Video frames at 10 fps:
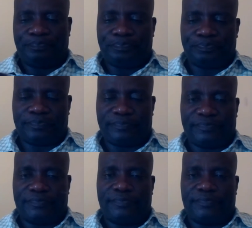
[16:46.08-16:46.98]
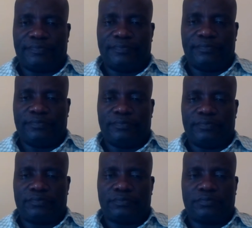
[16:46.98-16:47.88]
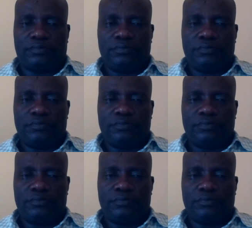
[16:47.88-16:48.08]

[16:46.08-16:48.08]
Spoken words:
(no one is talking)